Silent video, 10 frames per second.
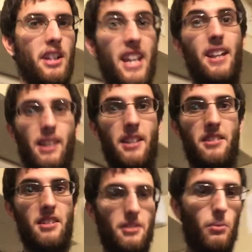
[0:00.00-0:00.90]
kit
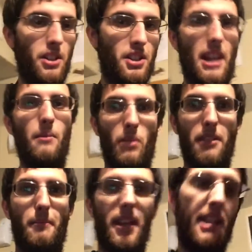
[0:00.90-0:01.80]
lenses, which came with my